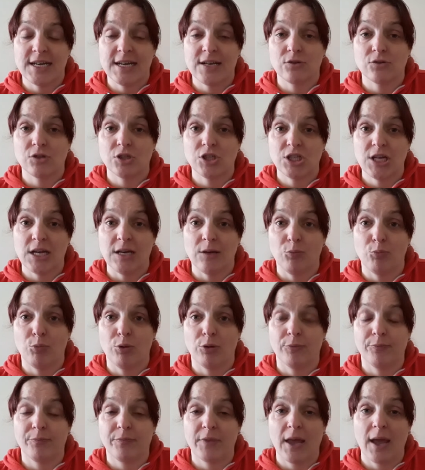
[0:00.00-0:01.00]
Neon Sheep.
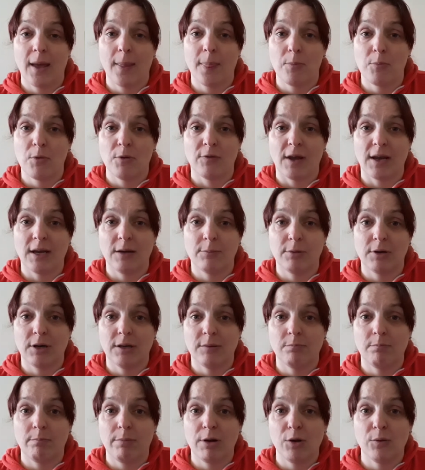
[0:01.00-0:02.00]
They had them available
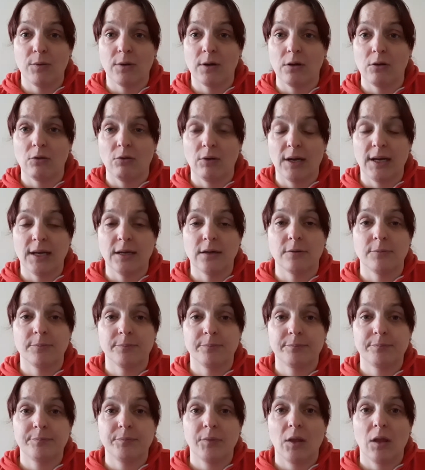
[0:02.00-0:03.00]
in blue and green,
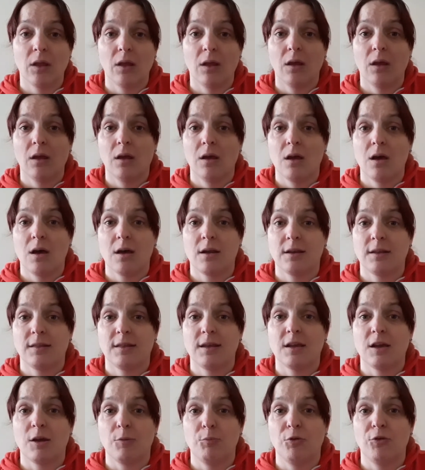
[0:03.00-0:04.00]
and I
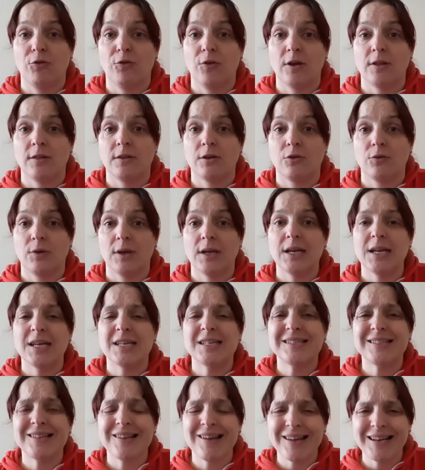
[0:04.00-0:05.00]
think I preferred the green.
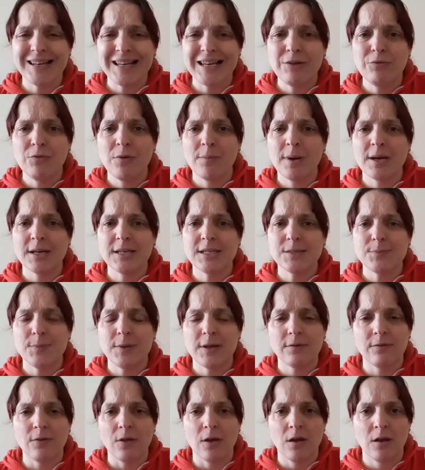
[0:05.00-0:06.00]
It slightly reminds
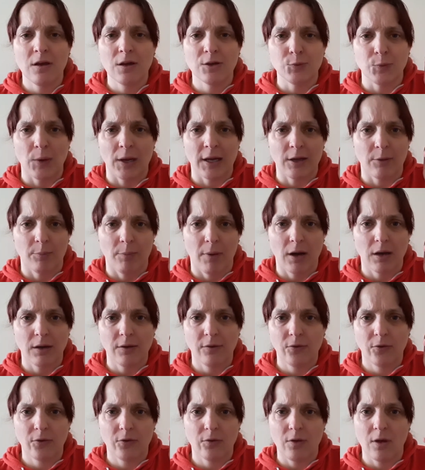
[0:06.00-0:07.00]
me of the Herdwick
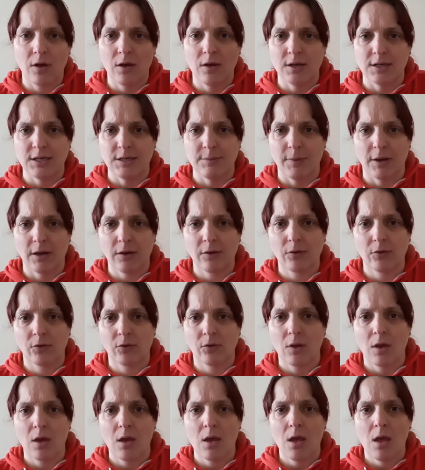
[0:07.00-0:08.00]
mugs, the Herdy
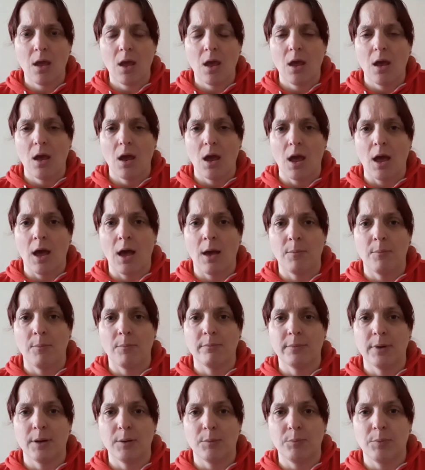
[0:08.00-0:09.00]
mugs.
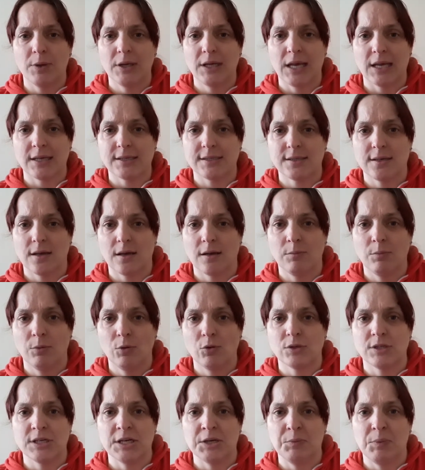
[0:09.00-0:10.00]
But yes, I
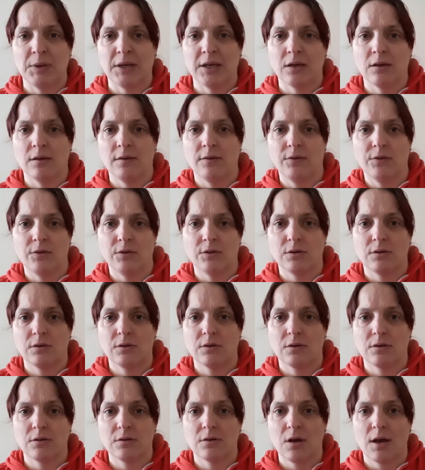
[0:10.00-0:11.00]
bought it because
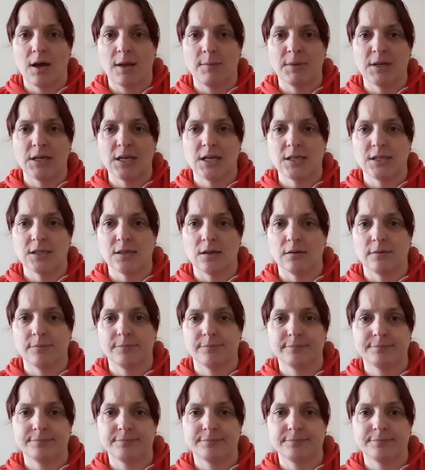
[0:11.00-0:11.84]
I'm a knitter.